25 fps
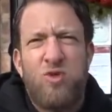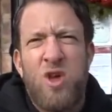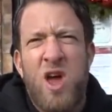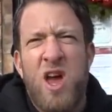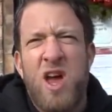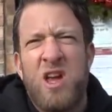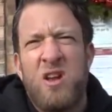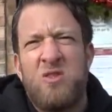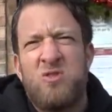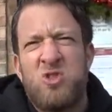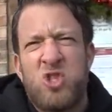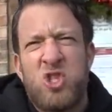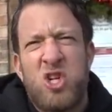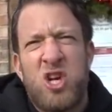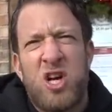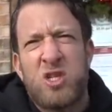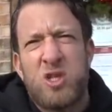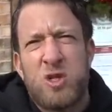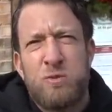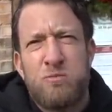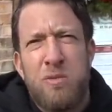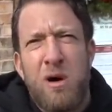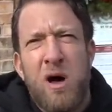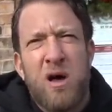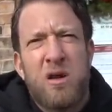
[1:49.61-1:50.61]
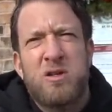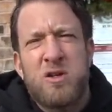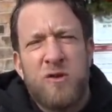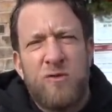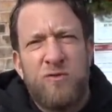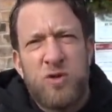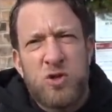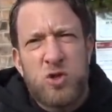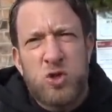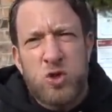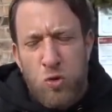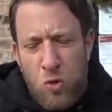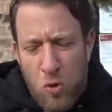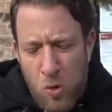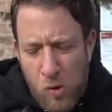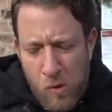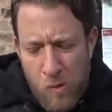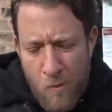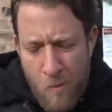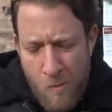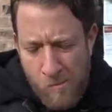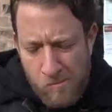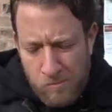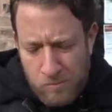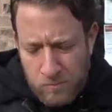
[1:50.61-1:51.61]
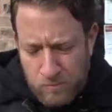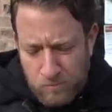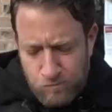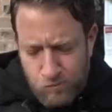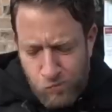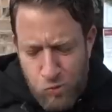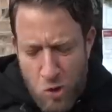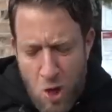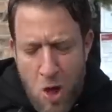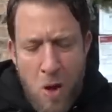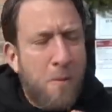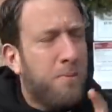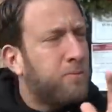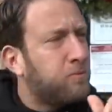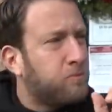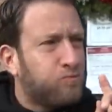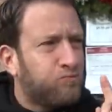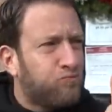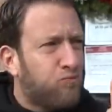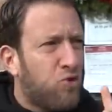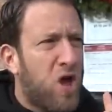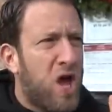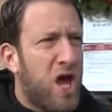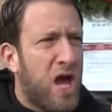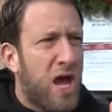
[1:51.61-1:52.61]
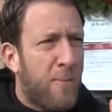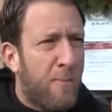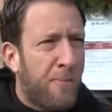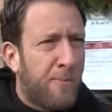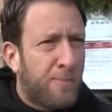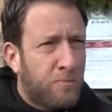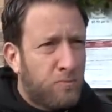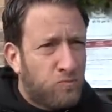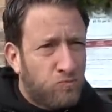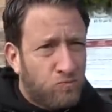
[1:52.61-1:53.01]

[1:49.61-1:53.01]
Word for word: eight six pasta fasul. And